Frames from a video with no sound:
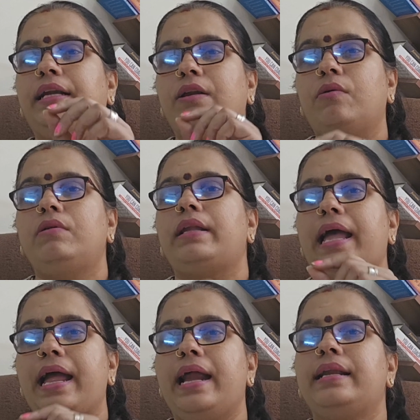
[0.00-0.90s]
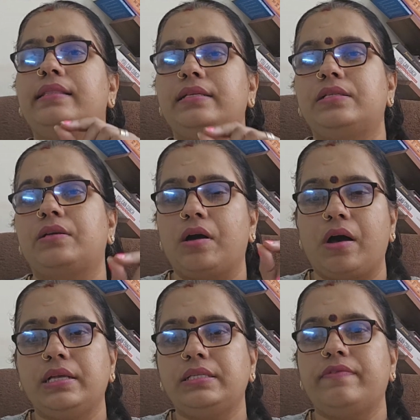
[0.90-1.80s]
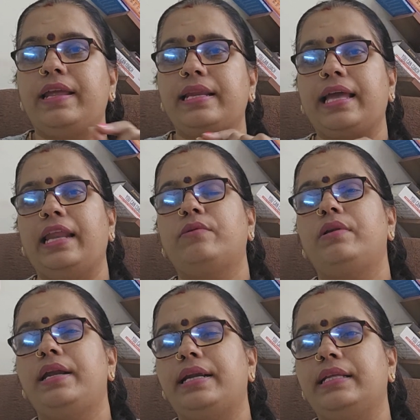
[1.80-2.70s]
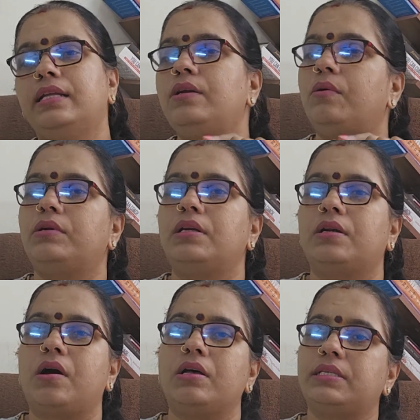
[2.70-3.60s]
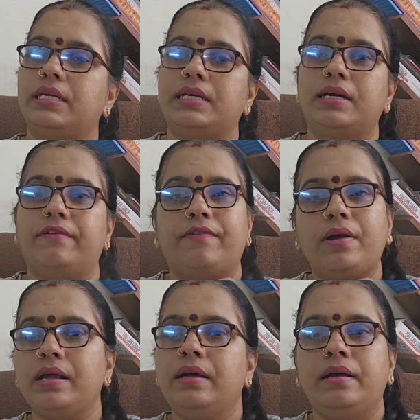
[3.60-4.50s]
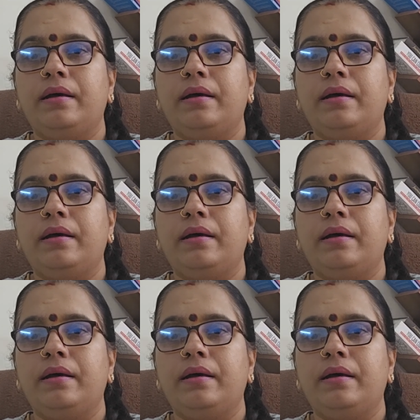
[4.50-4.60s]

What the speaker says: They don't add this cost while calculating the total cost incurred for